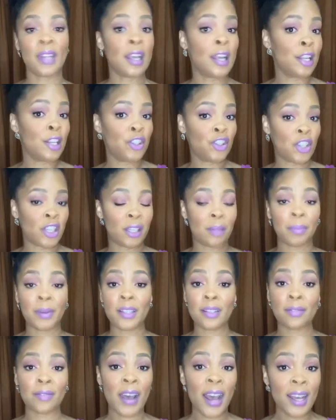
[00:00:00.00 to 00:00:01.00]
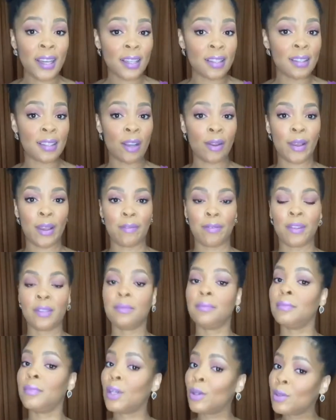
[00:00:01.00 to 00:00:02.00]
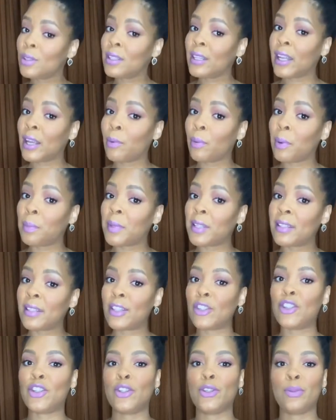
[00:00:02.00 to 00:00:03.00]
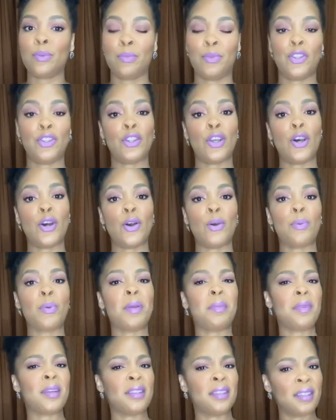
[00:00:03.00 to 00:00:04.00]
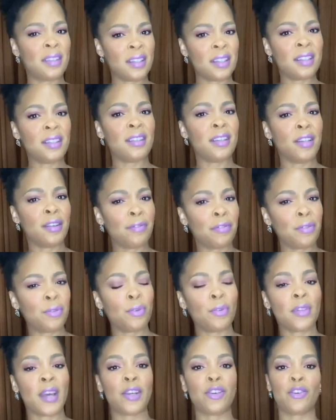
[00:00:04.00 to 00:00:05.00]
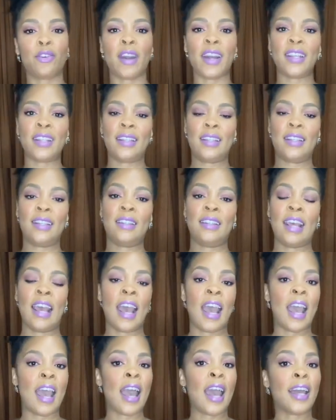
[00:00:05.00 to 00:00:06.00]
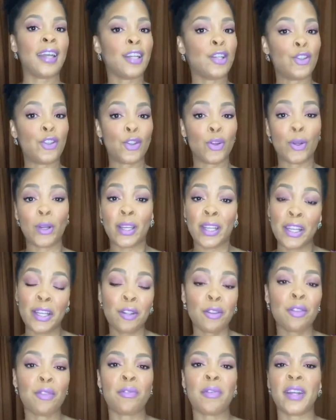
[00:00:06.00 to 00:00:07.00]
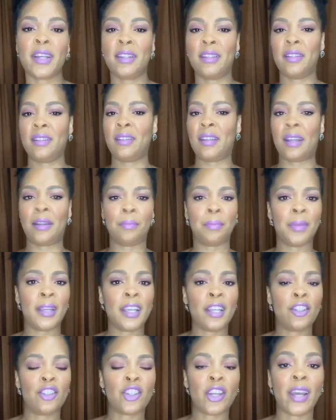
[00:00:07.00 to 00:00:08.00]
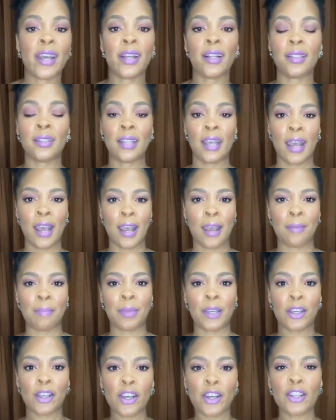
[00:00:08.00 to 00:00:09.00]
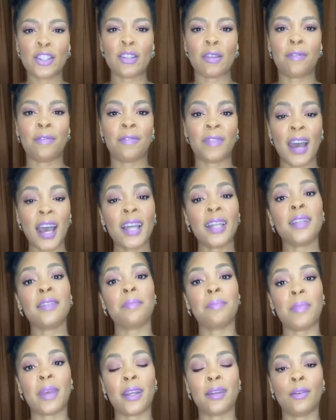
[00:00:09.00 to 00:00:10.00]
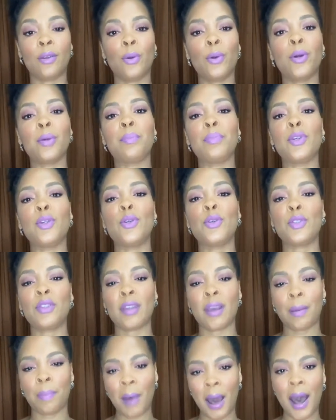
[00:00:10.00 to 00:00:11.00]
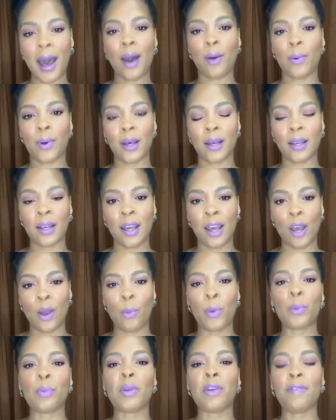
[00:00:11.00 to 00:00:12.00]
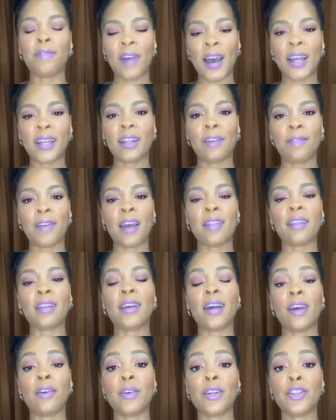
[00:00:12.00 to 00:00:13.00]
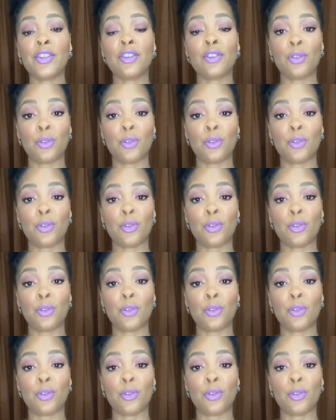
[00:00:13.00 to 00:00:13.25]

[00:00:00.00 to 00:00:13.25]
Gender-based violence, however, mostly a women's issue, so we must still live through that crisis and endure legal threats and being jailed because of violent men who abuse their power when we finally find the courage to